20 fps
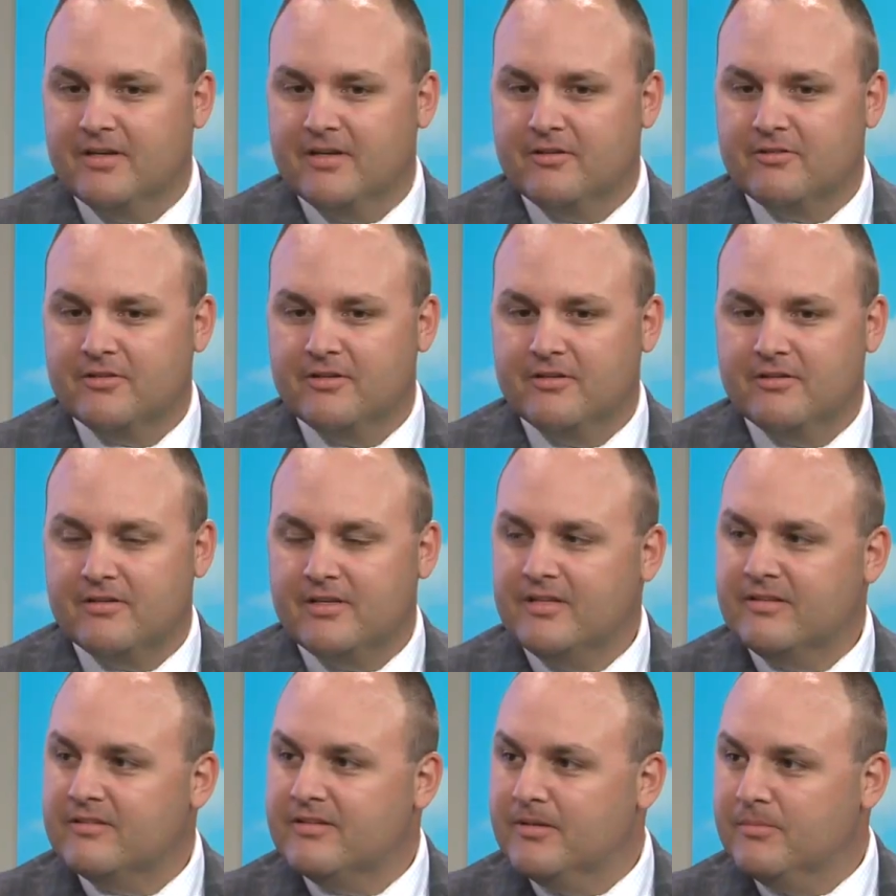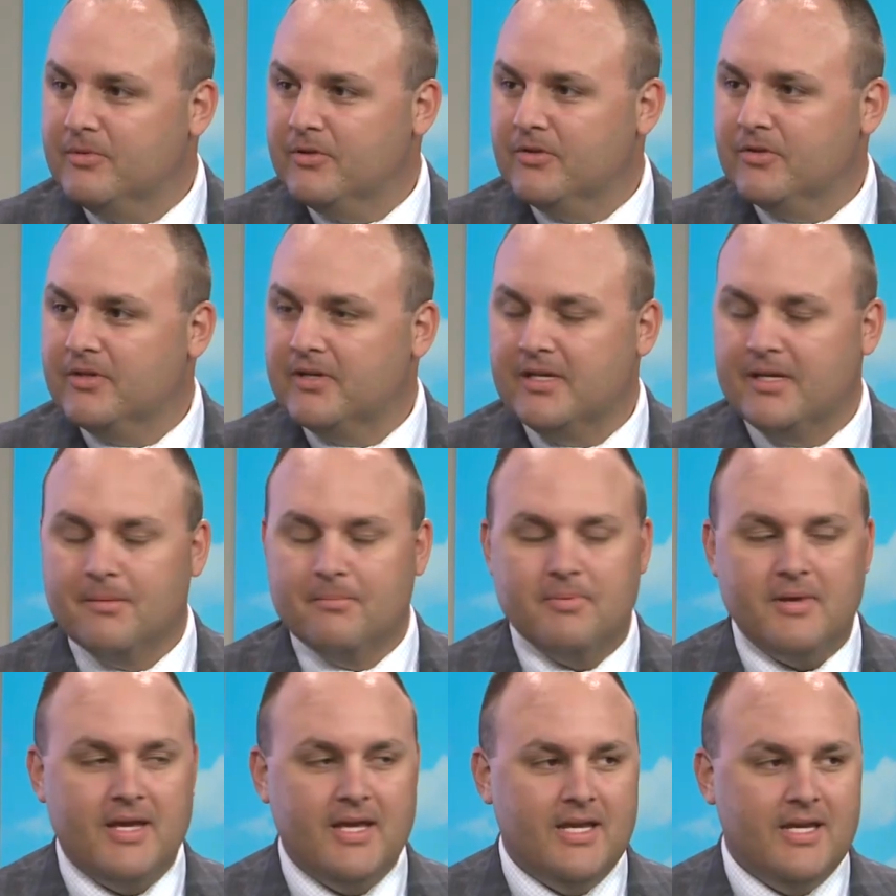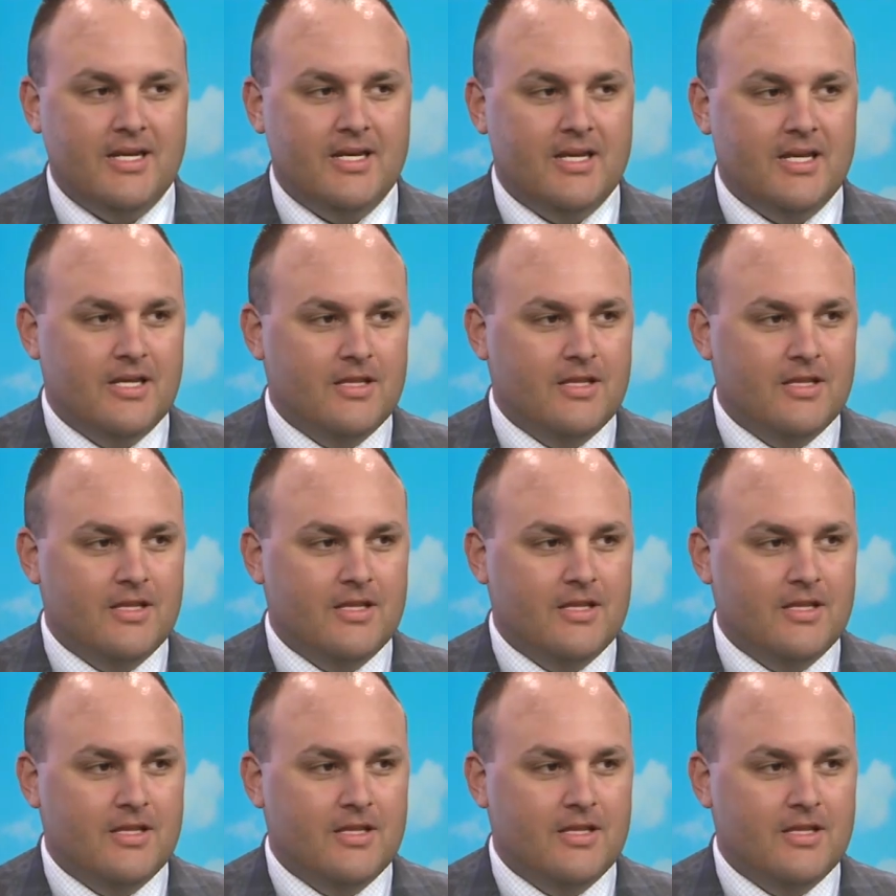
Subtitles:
conditions, instability and pain